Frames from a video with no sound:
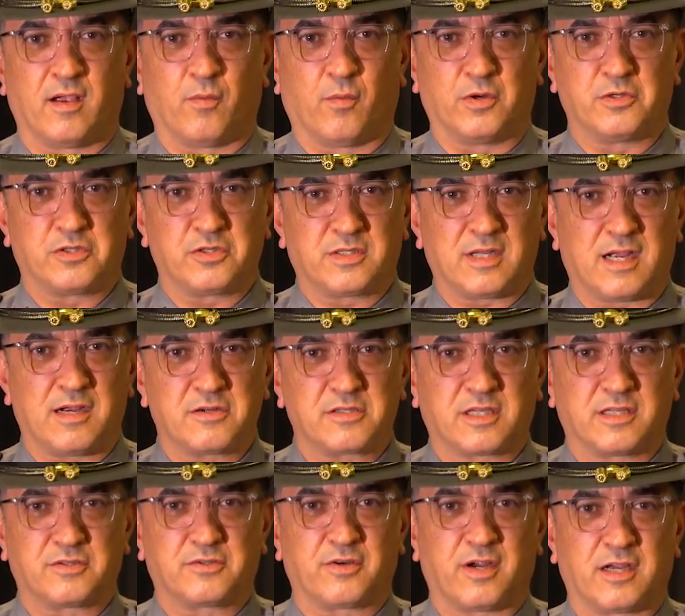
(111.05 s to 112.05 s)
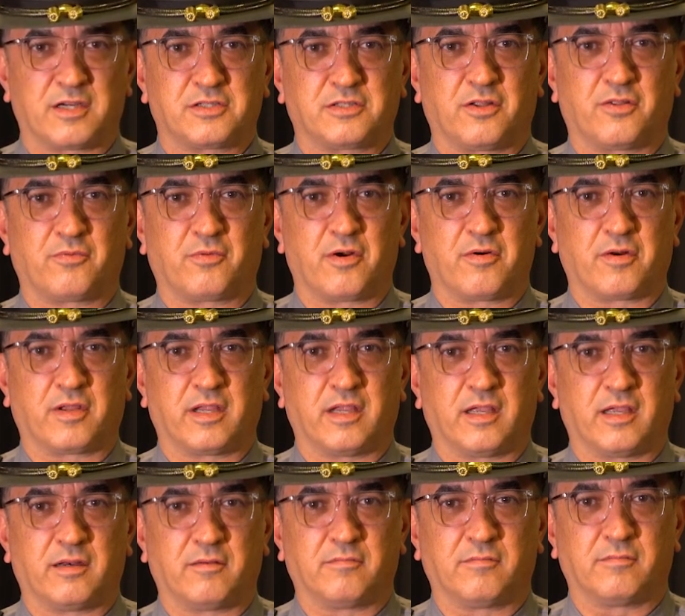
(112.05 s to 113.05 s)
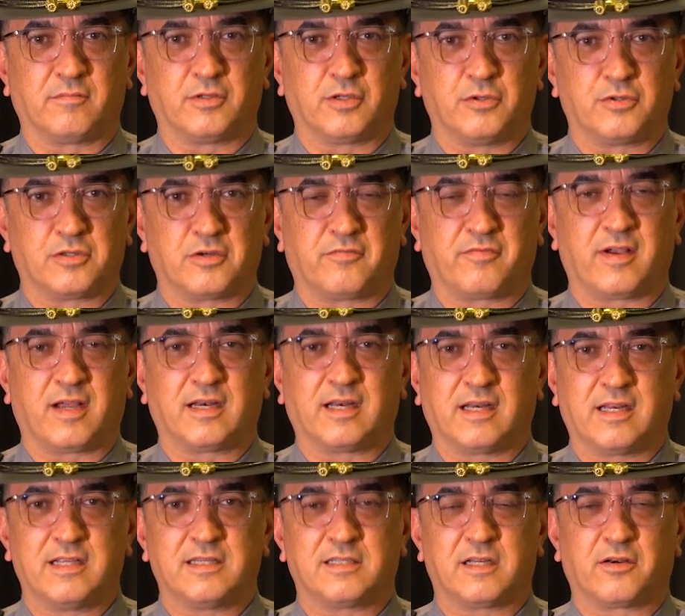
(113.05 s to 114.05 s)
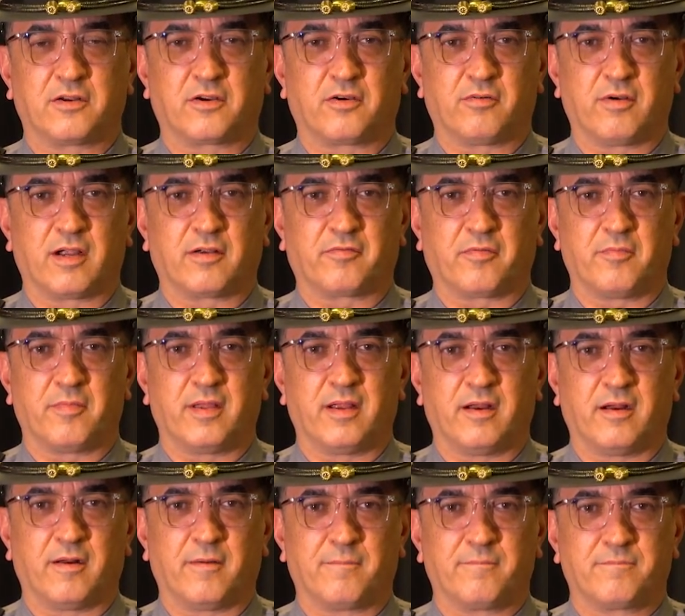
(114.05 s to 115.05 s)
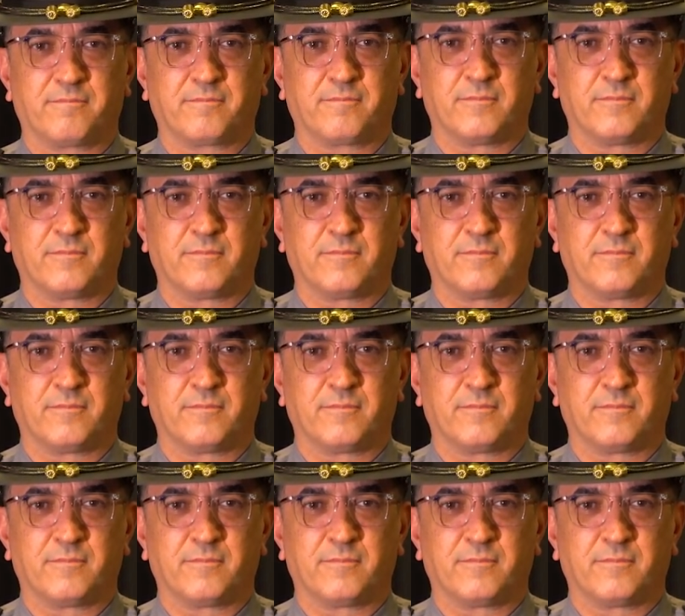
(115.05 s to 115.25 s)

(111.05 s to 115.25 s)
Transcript: Once your tires get traction on the road again, you should find it easy to correct from there.